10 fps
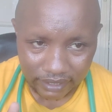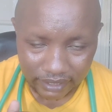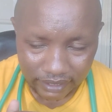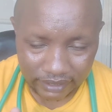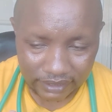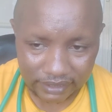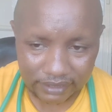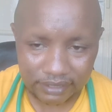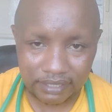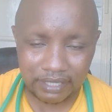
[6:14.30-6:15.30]
is
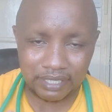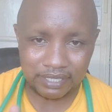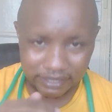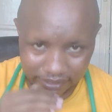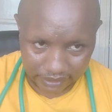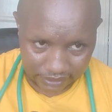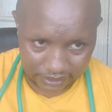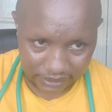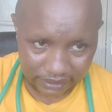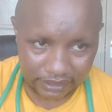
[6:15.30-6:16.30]
an
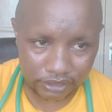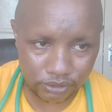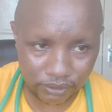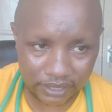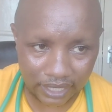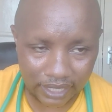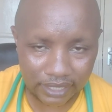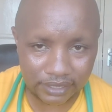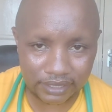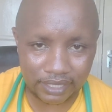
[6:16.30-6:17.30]
eating disorder
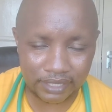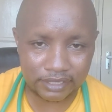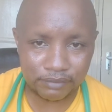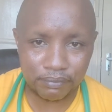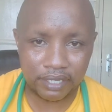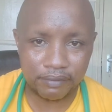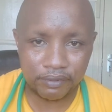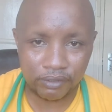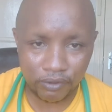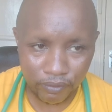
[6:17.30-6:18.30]
characterized by
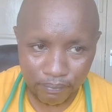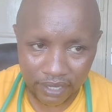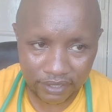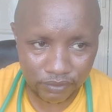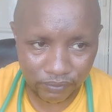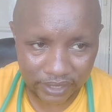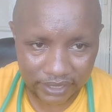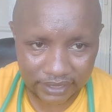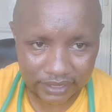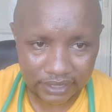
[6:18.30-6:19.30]
low birth
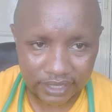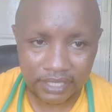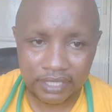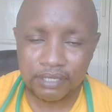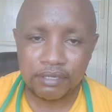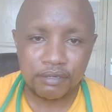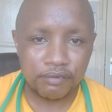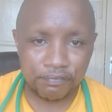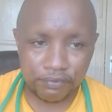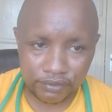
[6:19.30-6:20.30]
weight,
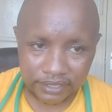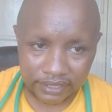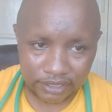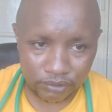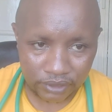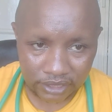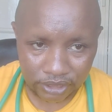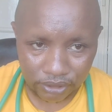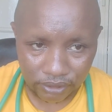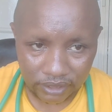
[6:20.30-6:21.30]
food
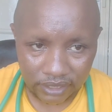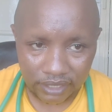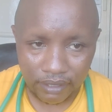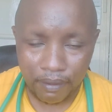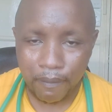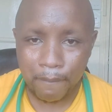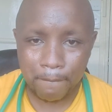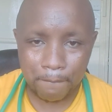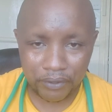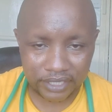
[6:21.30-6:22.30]
restriction,
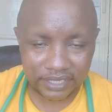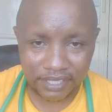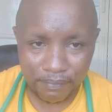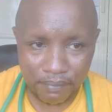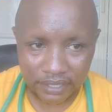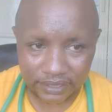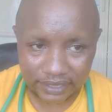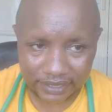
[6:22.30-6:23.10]
body image